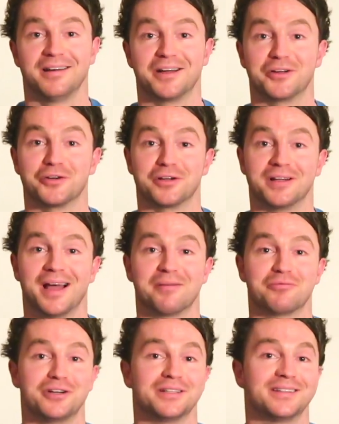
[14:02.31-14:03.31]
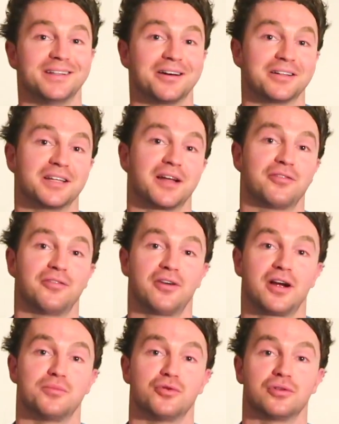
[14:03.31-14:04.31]
I'm going to elaborate on that
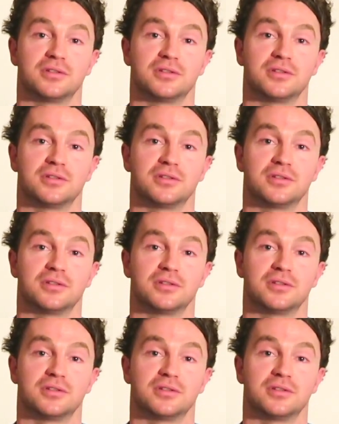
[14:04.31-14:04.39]
far more